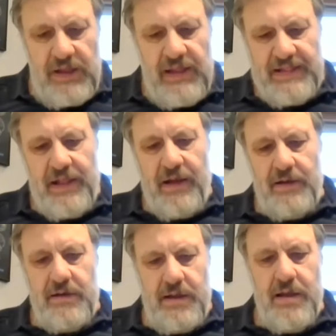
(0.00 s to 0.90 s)

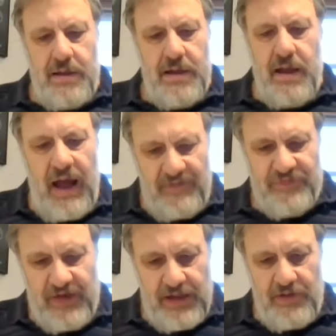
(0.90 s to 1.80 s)
Eastern
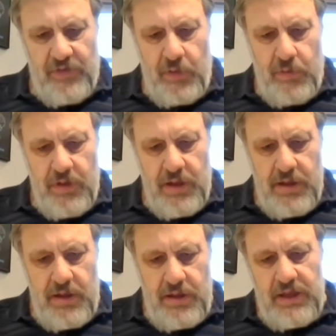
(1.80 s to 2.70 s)
Africa, no?
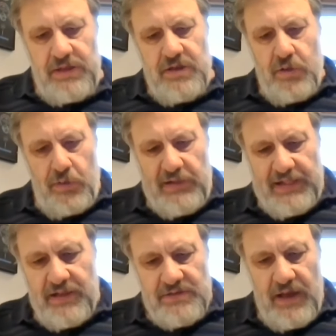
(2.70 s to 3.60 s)
It
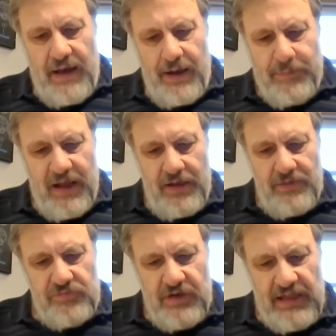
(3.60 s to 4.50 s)
crossed the Arab
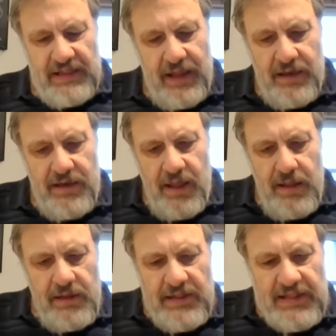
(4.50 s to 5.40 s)
countries, then
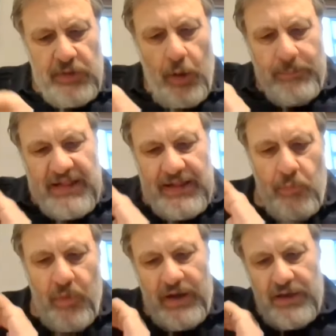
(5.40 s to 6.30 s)
it stopped
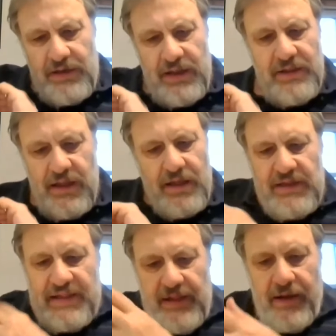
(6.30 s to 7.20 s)
somewhere in India.
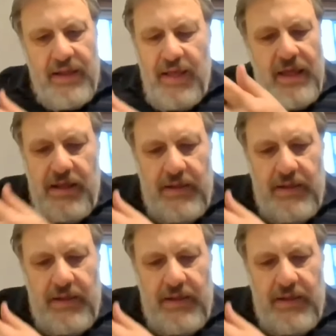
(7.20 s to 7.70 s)
These are